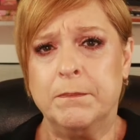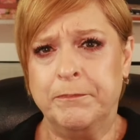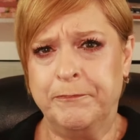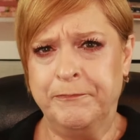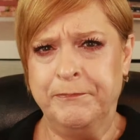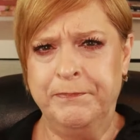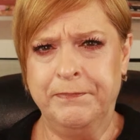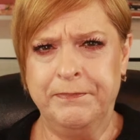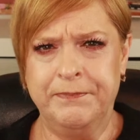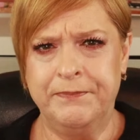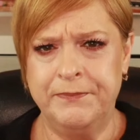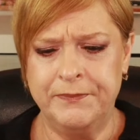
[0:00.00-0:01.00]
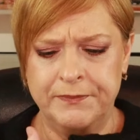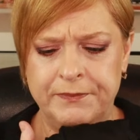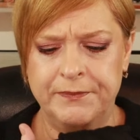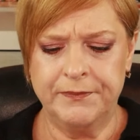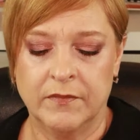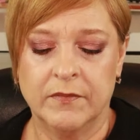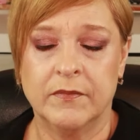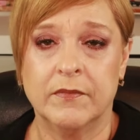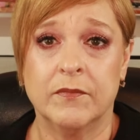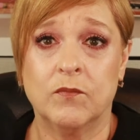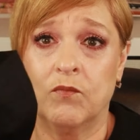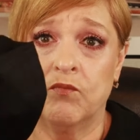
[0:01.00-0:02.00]
Mmm.
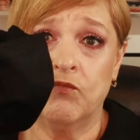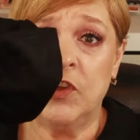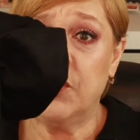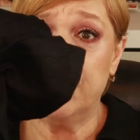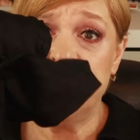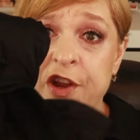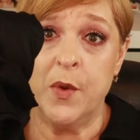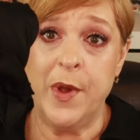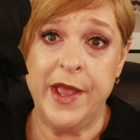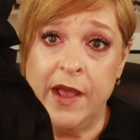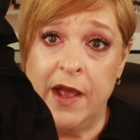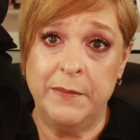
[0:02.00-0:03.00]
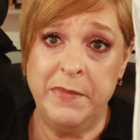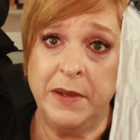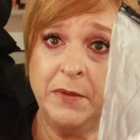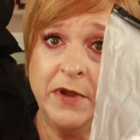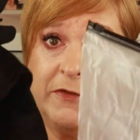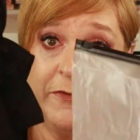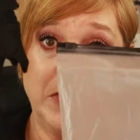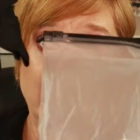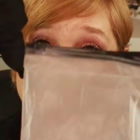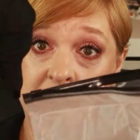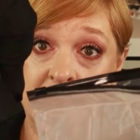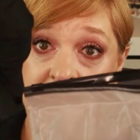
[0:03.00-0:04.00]
There's no way I'd be able to
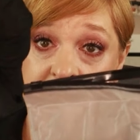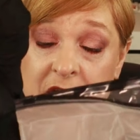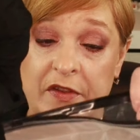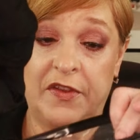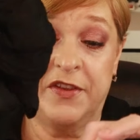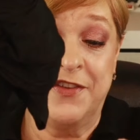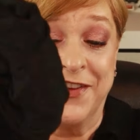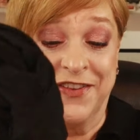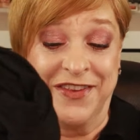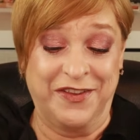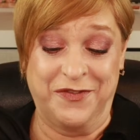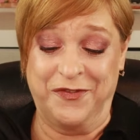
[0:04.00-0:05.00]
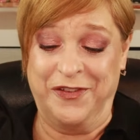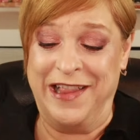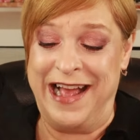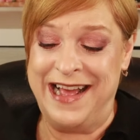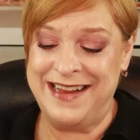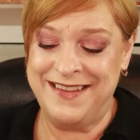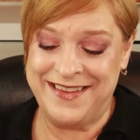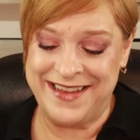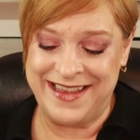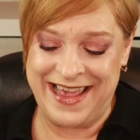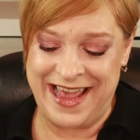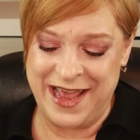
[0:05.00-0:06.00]
fold and get this just as flat as
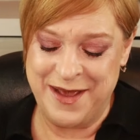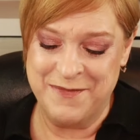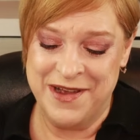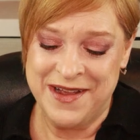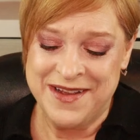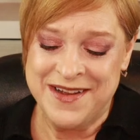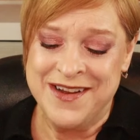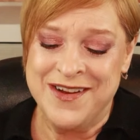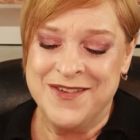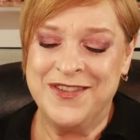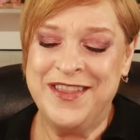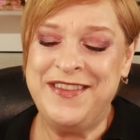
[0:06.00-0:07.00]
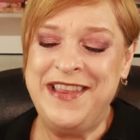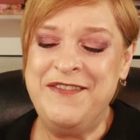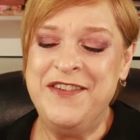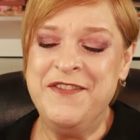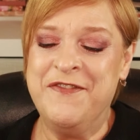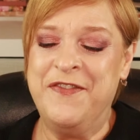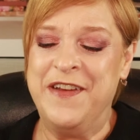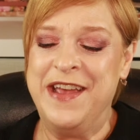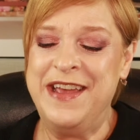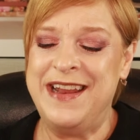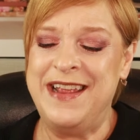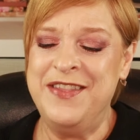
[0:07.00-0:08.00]
it came. Will this even
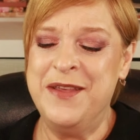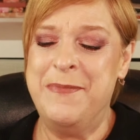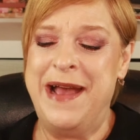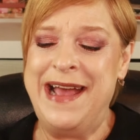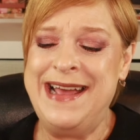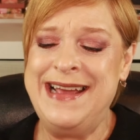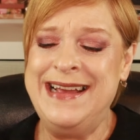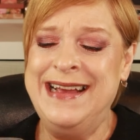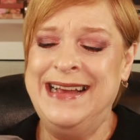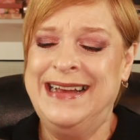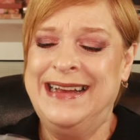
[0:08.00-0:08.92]
fit in the bag?